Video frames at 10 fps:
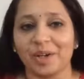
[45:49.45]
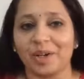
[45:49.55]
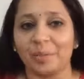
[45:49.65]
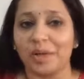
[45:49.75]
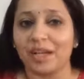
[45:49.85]

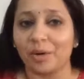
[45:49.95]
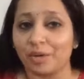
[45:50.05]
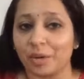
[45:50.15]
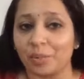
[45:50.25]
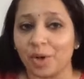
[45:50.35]
uh, being an
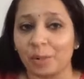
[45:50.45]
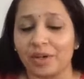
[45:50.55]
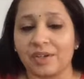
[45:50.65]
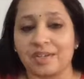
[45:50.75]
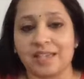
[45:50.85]
entrepreneur
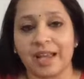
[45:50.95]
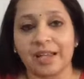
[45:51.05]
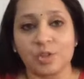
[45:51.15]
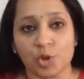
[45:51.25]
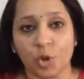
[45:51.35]
because
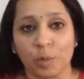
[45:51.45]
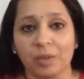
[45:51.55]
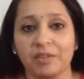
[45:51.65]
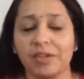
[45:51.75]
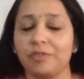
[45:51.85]
at job even